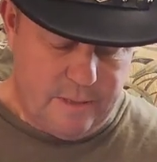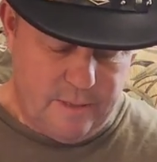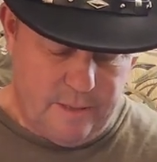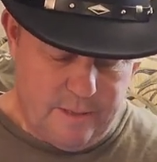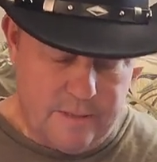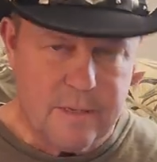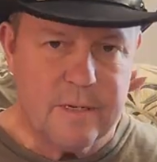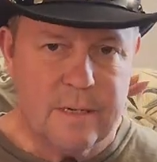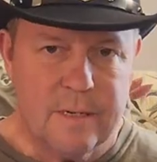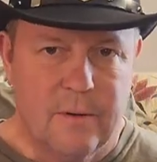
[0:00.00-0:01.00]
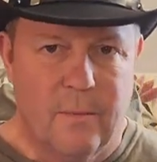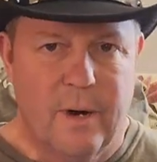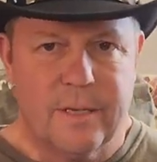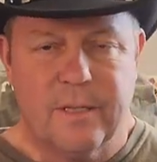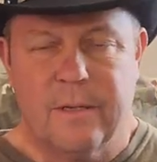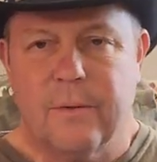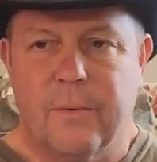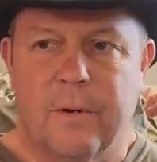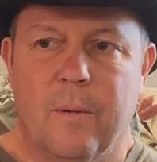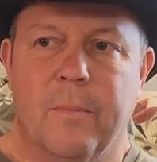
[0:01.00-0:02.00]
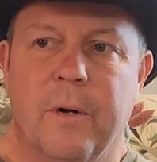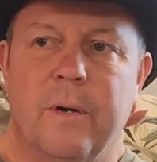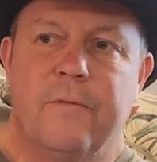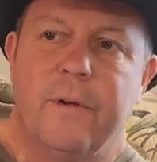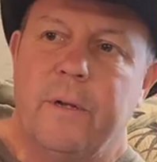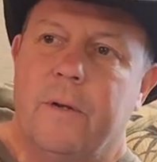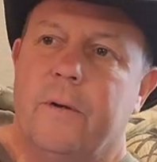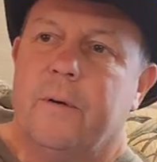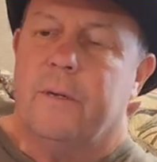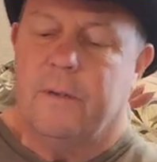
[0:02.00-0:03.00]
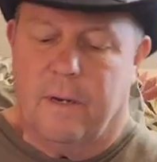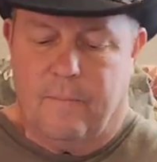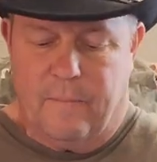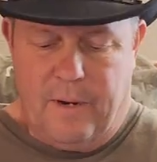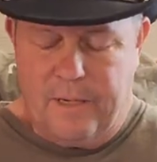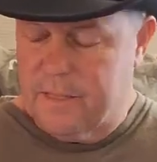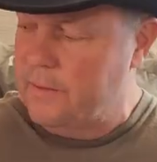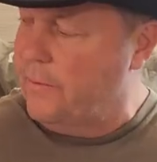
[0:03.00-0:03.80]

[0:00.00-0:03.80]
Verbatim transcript: Uh, this isn't a watching the world burn video. I, I actually